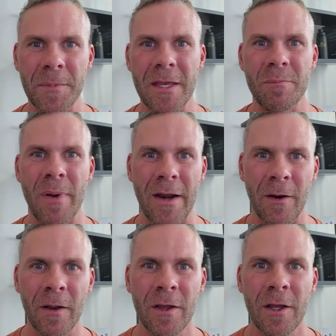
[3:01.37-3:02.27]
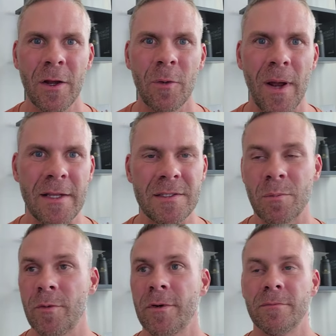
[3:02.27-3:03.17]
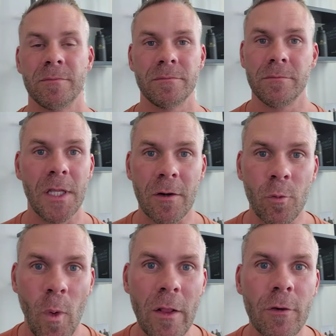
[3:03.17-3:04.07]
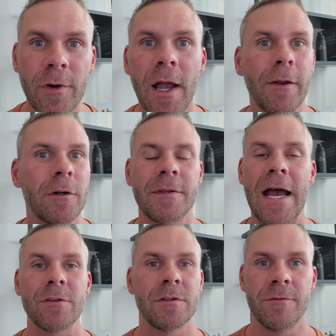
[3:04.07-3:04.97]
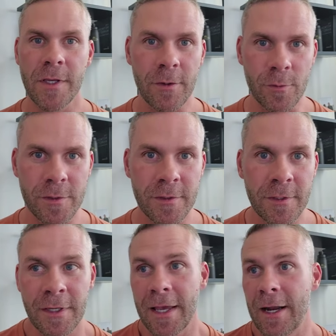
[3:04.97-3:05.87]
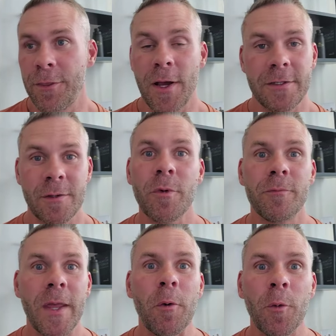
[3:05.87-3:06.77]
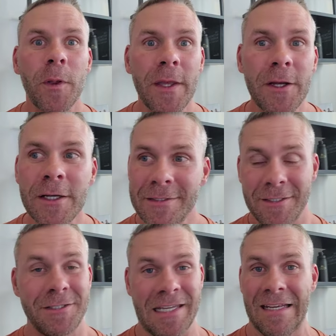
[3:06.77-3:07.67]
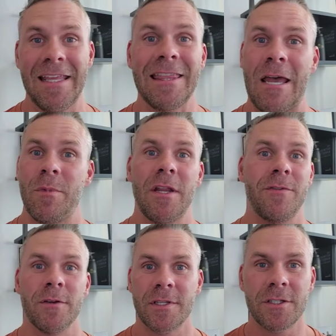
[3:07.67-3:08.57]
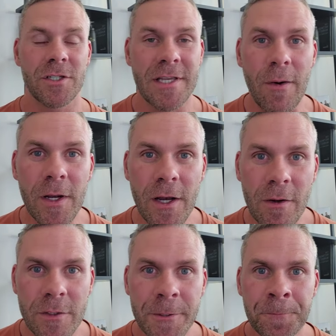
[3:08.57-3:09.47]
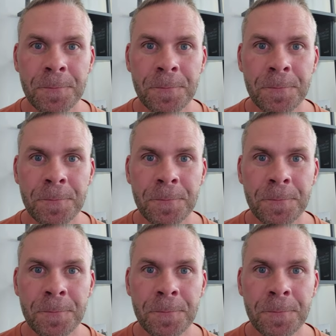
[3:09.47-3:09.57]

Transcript: I'm getting better. Right? Some of them, you know, well over one hundred thousand views. And I thought some of them that were really good just didn't get that many views. That's just how it goes.